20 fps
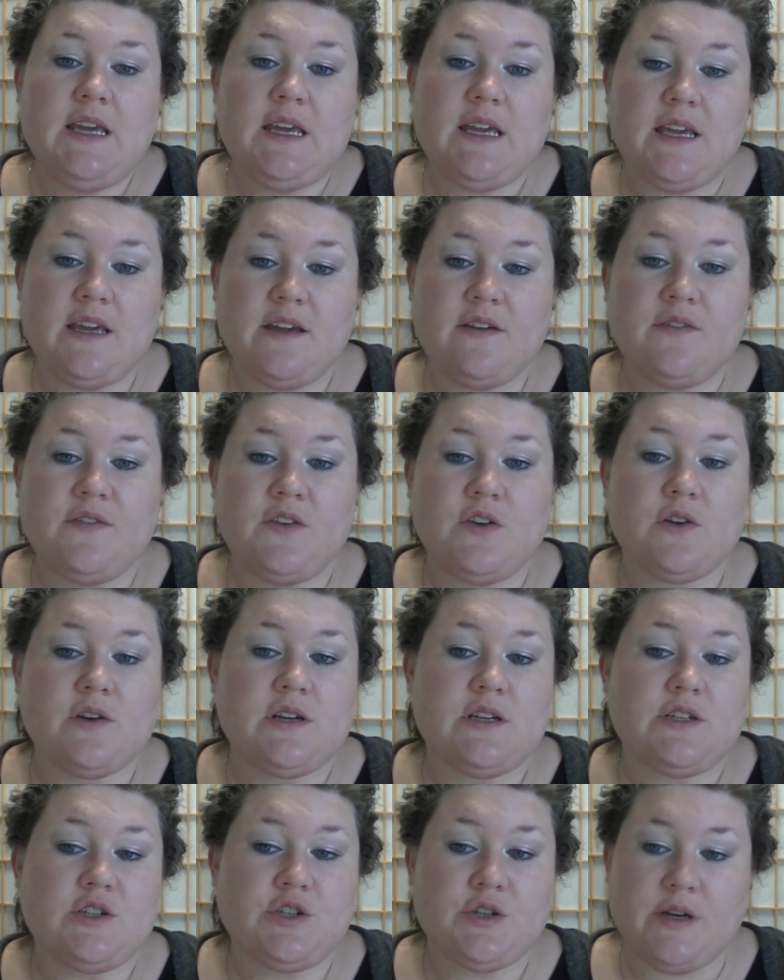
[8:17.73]
If you're
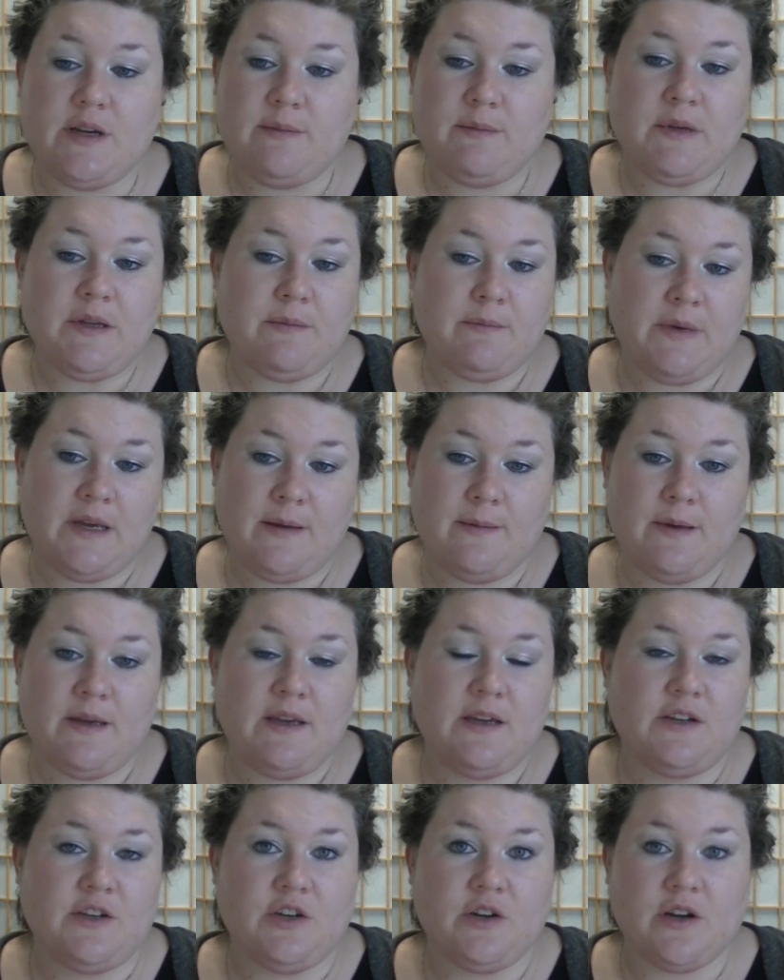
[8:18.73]
in treatment
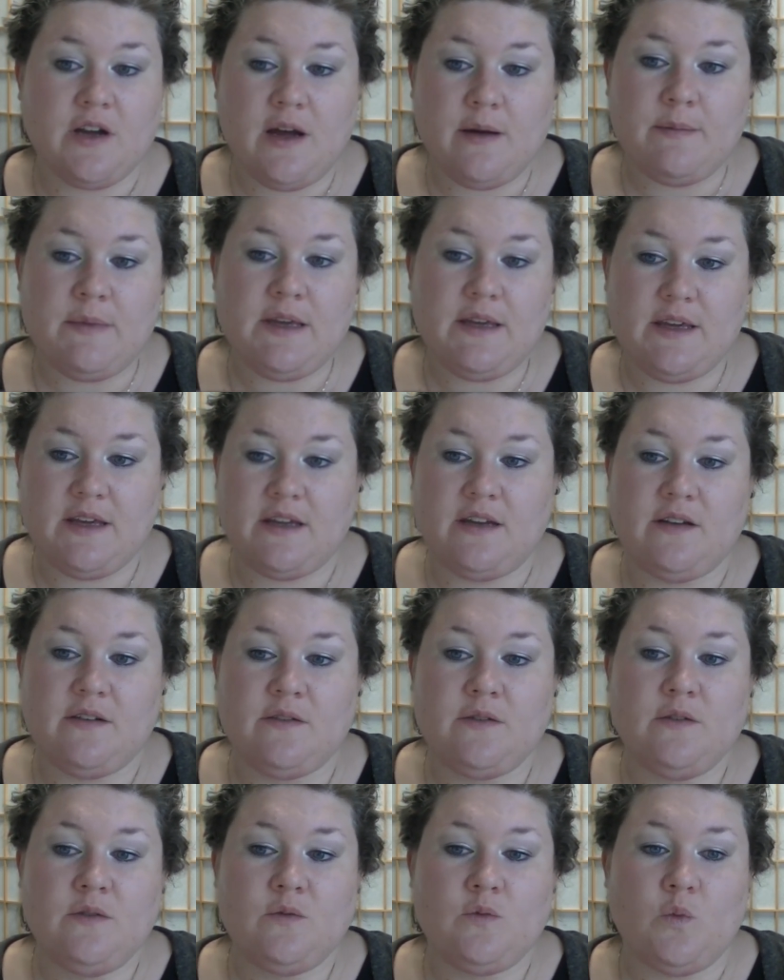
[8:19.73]
maybe and you're coming in
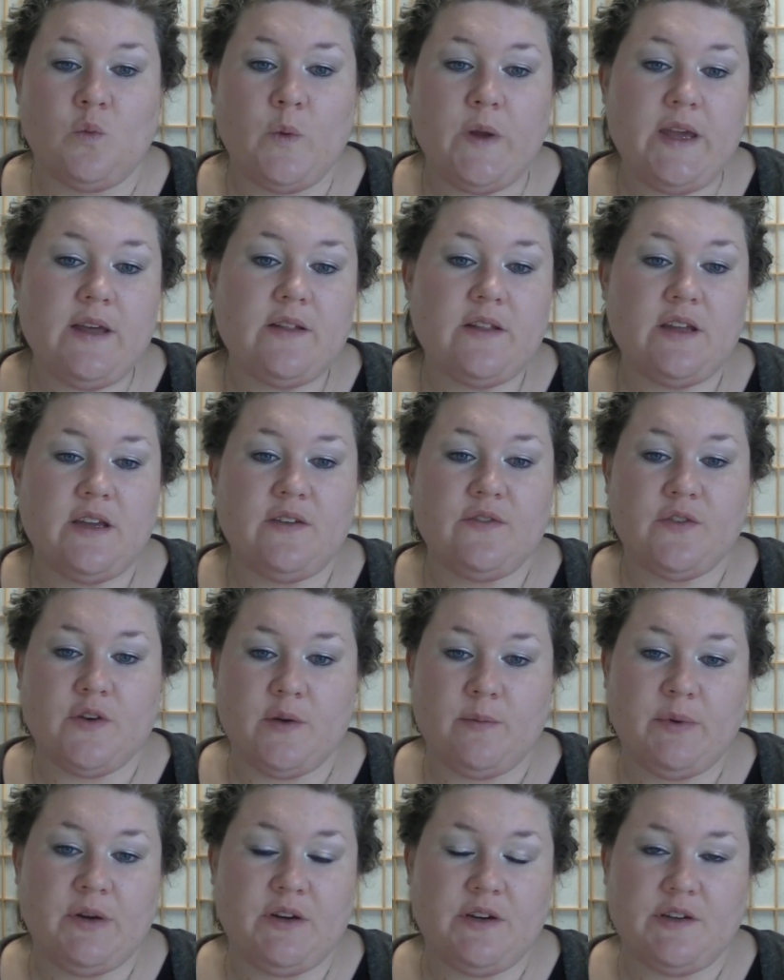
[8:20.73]
weekly for a
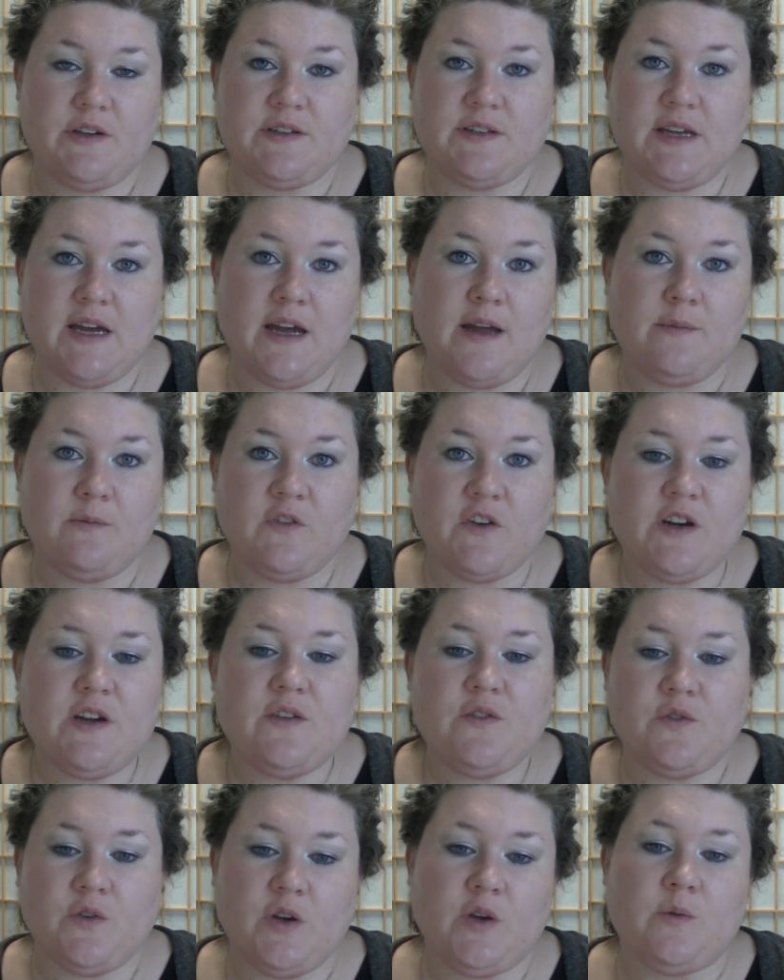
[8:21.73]
period of time very
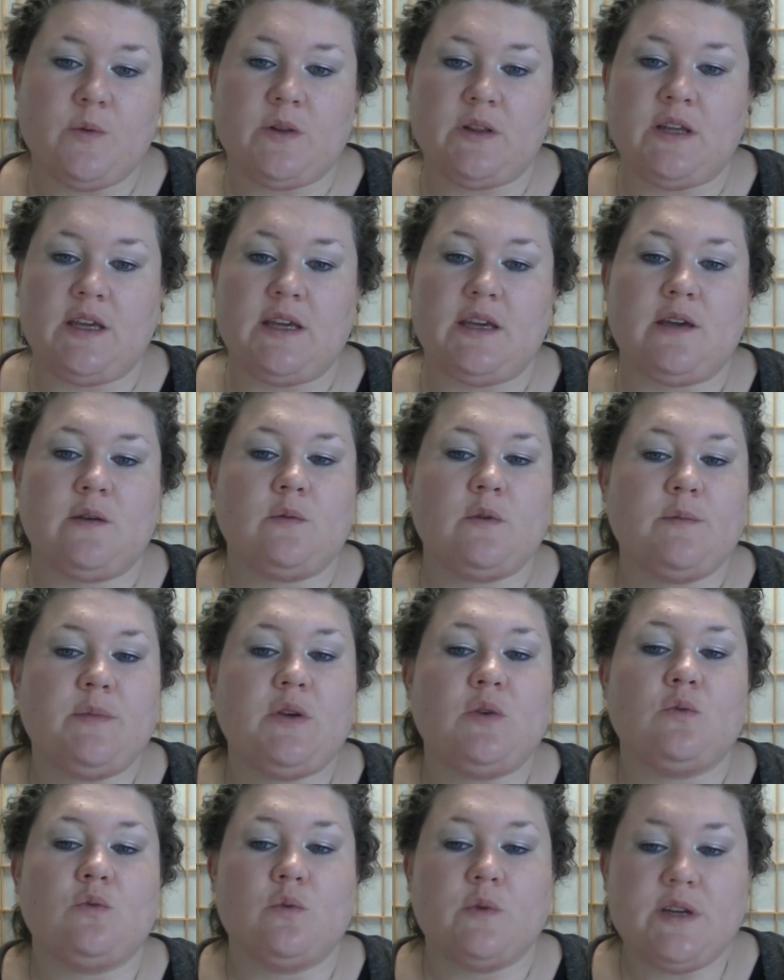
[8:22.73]
frequently, it would
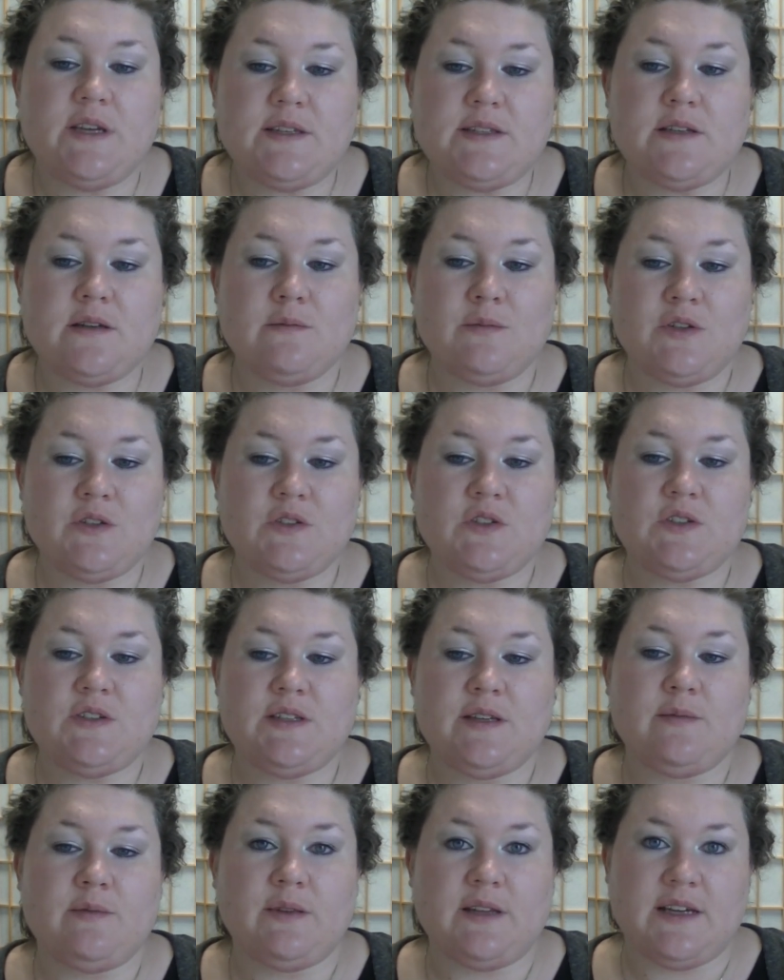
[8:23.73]
be reasonable to
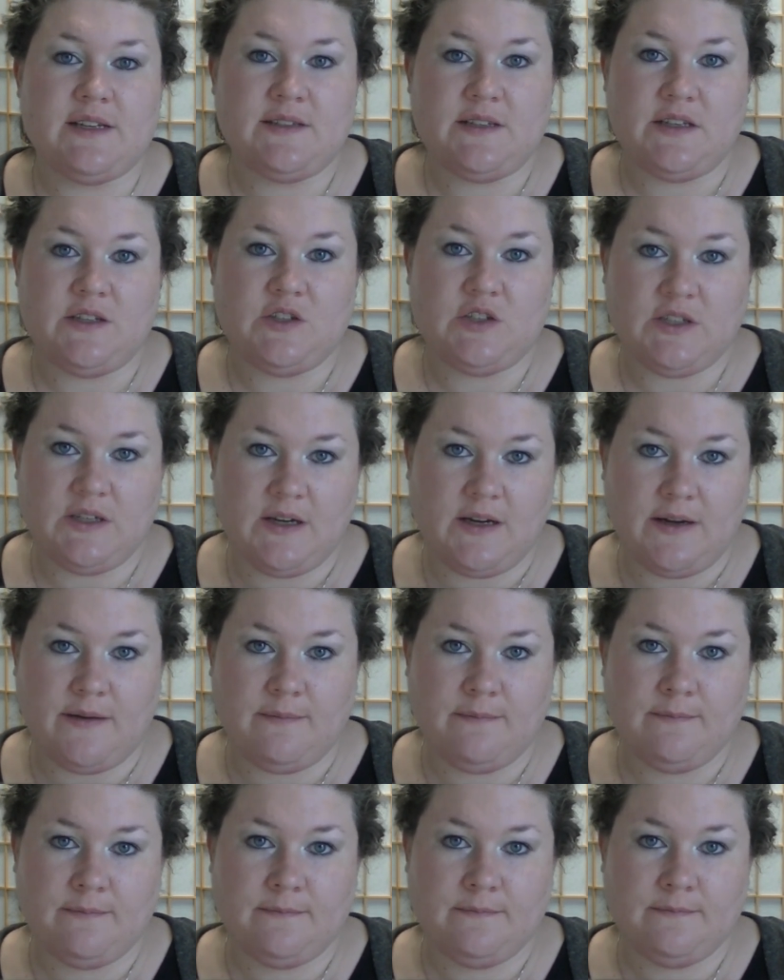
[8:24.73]
tip less each time.